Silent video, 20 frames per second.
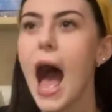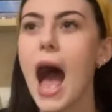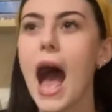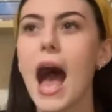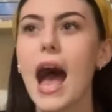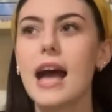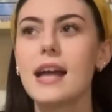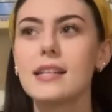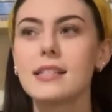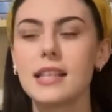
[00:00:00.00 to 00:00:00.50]

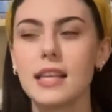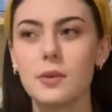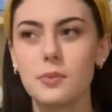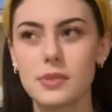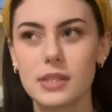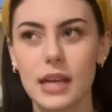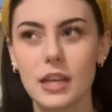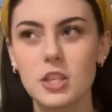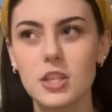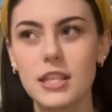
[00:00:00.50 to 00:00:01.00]
And it
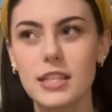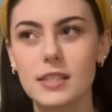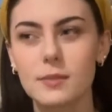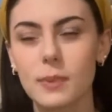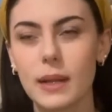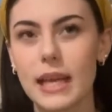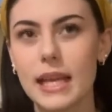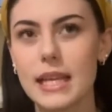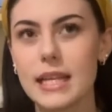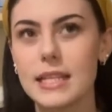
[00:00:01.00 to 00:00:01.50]
was actually
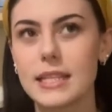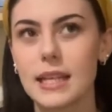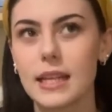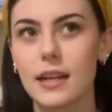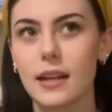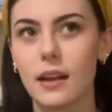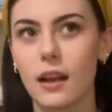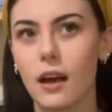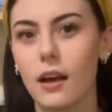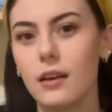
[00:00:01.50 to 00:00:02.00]
explained
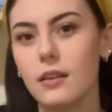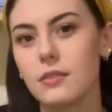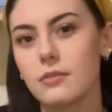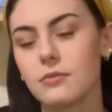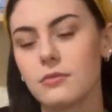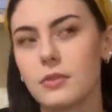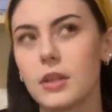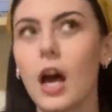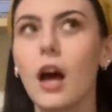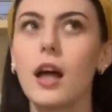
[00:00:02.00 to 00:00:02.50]
in a lot
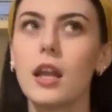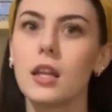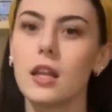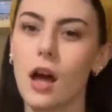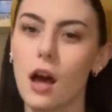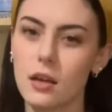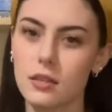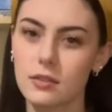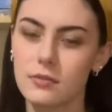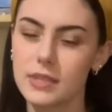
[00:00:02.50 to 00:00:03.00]
of, not a
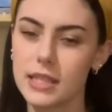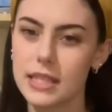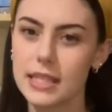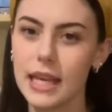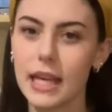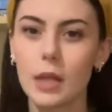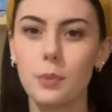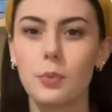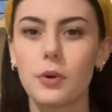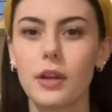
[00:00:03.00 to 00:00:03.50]
lot of
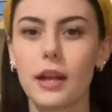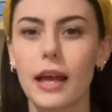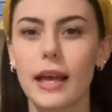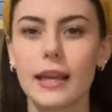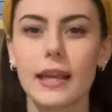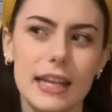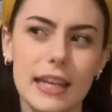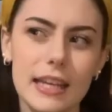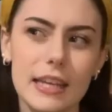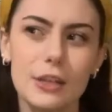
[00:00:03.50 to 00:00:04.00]
detail, but
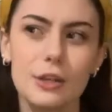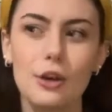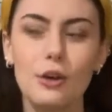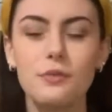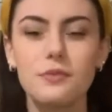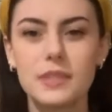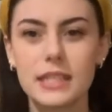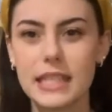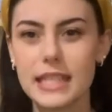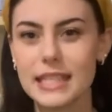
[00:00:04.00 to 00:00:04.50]
like in
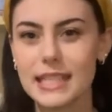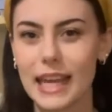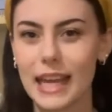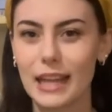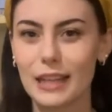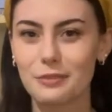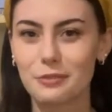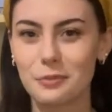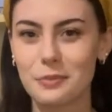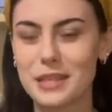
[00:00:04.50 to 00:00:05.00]
enough
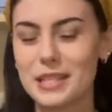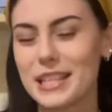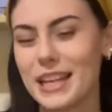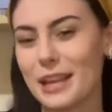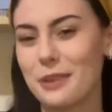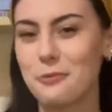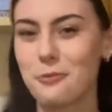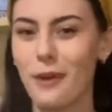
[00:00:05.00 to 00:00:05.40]
detail for me to like